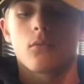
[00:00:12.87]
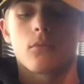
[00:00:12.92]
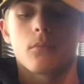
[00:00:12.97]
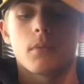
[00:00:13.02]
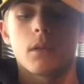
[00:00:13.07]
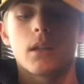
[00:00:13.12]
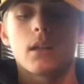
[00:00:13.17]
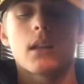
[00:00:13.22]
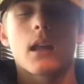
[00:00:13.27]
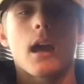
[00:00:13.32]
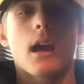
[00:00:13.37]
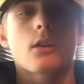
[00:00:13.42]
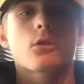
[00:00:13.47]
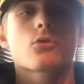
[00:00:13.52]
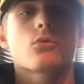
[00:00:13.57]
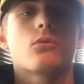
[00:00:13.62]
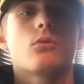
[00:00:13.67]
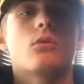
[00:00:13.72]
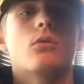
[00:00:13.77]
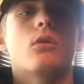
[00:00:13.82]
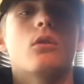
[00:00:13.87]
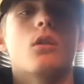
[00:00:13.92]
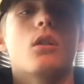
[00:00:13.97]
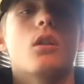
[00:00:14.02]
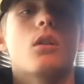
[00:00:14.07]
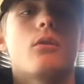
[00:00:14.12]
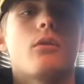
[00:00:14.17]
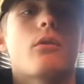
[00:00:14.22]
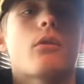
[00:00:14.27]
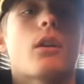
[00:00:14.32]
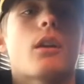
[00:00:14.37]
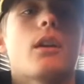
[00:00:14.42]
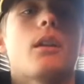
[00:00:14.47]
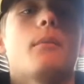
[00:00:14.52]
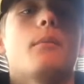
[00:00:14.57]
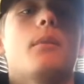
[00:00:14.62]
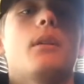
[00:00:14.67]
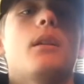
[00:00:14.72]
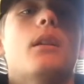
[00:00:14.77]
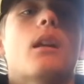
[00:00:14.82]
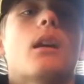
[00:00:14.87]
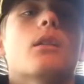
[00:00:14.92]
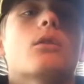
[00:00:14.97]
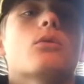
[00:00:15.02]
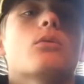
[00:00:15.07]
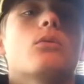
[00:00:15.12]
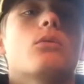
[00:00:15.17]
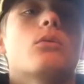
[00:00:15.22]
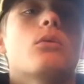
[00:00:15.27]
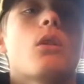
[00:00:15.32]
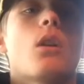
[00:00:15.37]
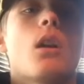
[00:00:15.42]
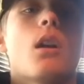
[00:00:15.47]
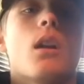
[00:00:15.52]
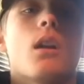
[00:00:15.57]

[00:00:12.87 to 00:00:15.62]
be an actual flight and be an actual